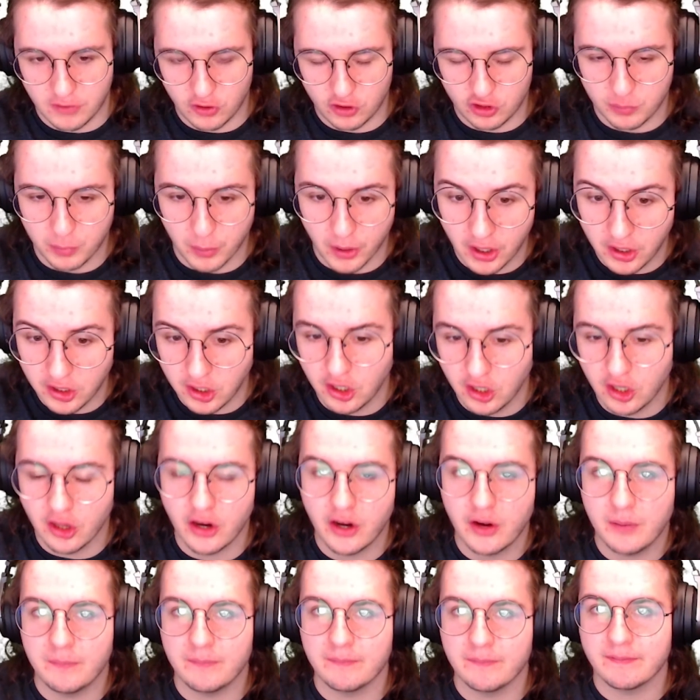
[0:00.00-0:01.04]
Spoiler
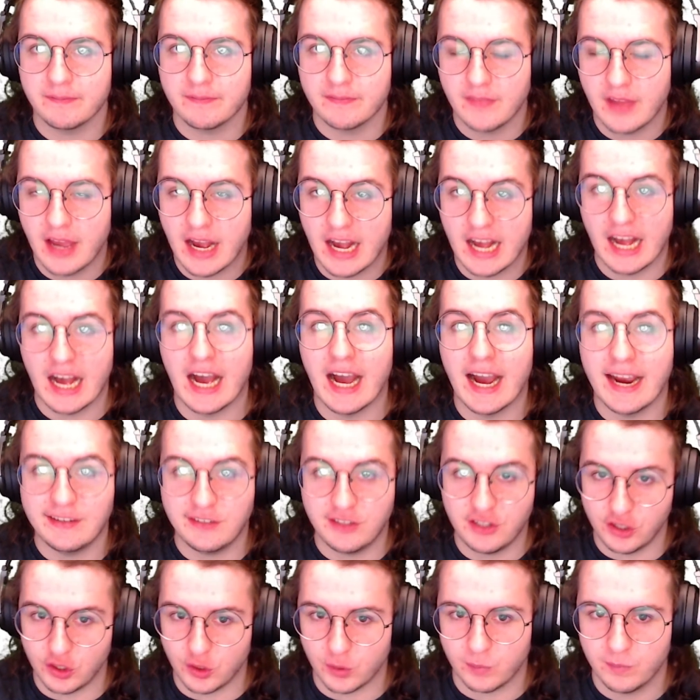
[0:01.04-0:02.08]
alert, I
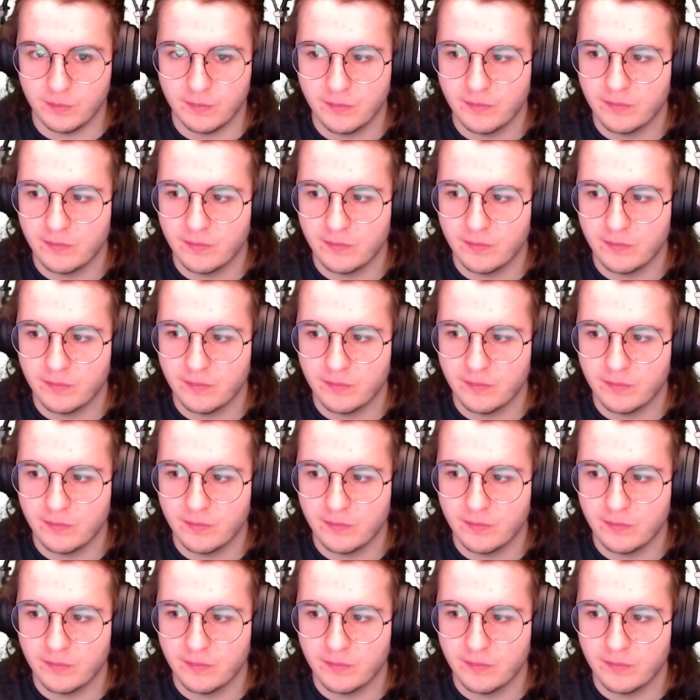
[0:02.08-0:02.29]
do.